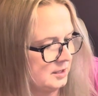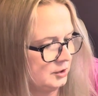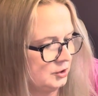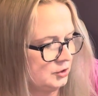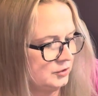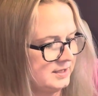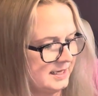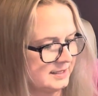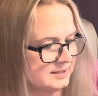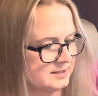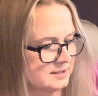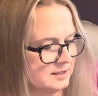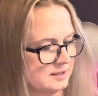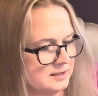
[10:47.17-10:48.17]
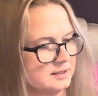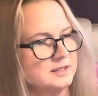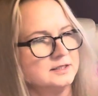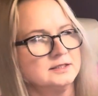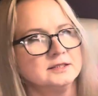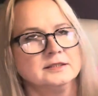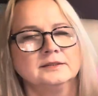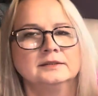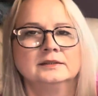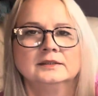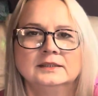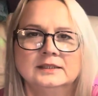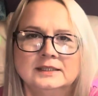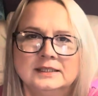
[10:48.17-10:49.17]
Your next card
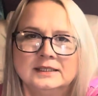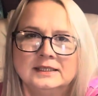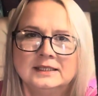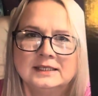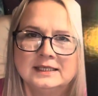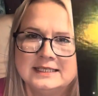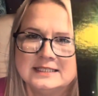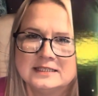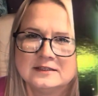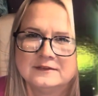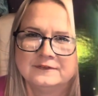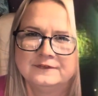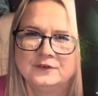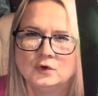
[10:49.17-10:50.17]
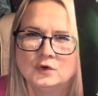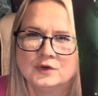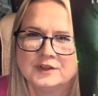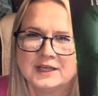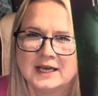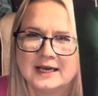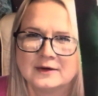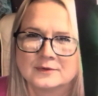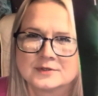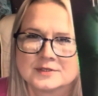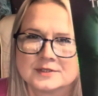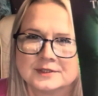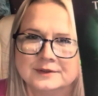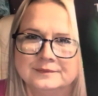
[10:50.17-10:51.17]
is the 4th
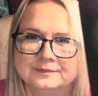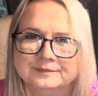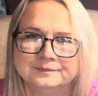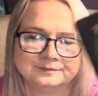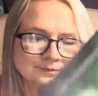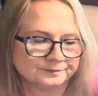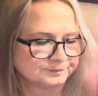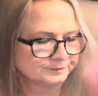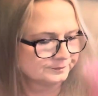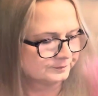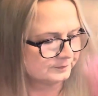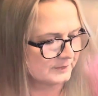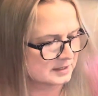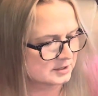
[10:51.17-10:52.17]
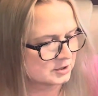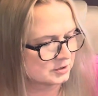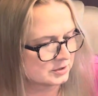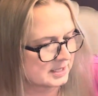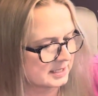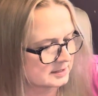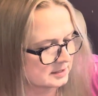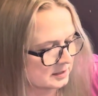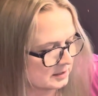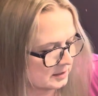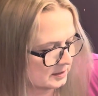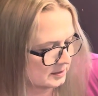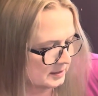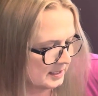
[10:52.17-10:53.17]
house. That's your next
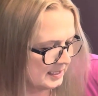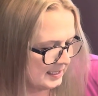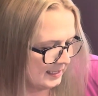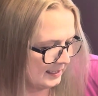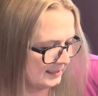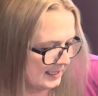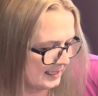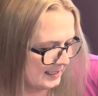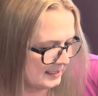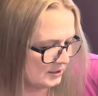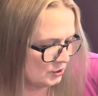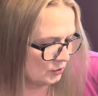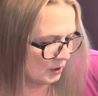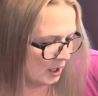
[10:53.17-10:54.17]
card. And that is your